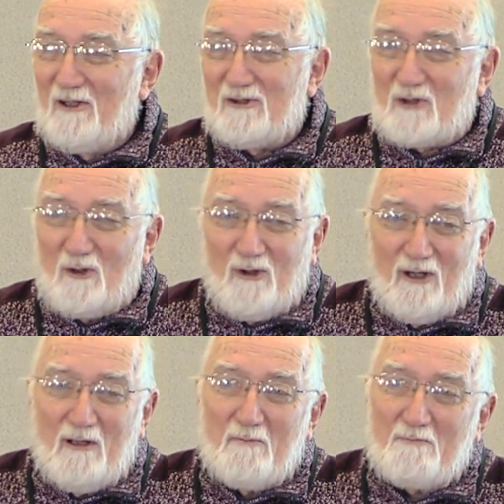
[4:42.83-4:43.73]
So
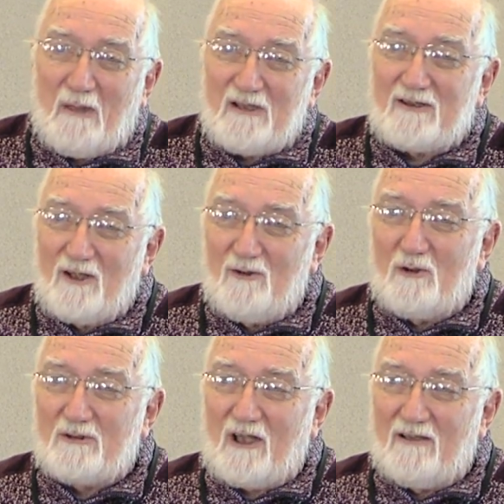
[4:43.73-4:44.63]
based on
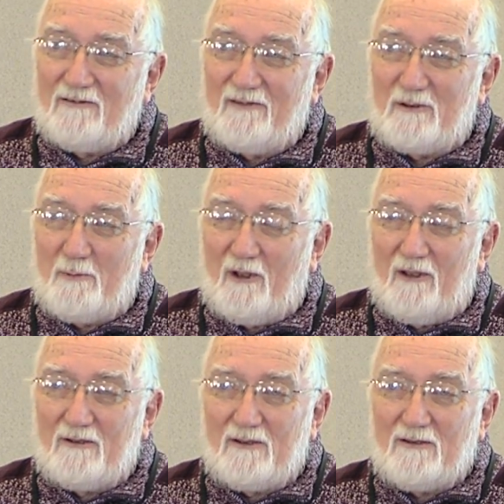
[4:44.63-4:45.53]
those kinds of
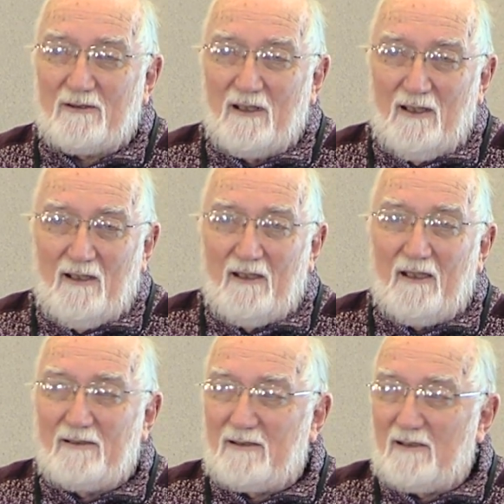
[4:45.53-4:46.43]
experiences,
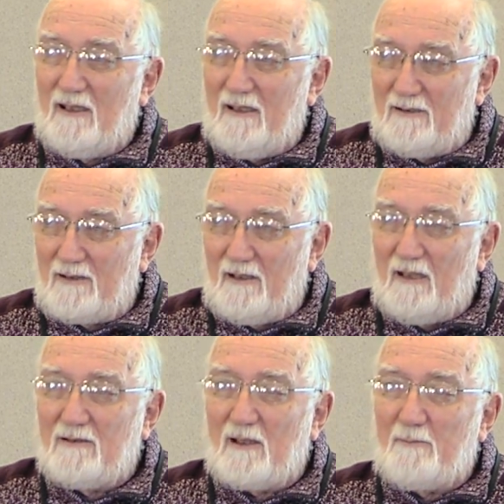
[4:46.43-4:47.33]
it's
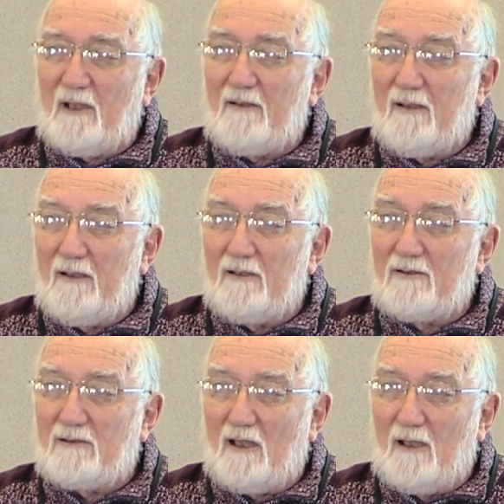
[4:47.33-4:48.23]
again something that
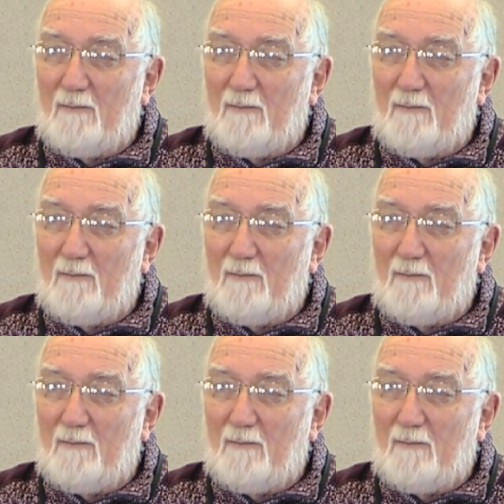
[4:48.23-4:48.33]
is,